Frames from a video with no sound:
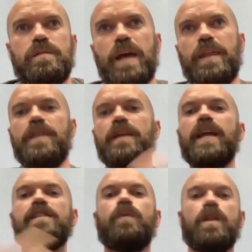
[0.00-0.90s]
I think
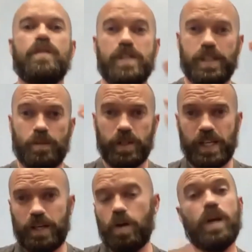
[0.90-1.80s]
that's one of those things where it's
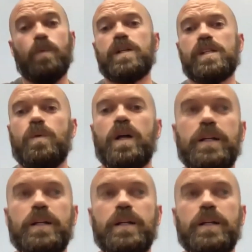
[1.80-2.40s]
like, okay, what's the quality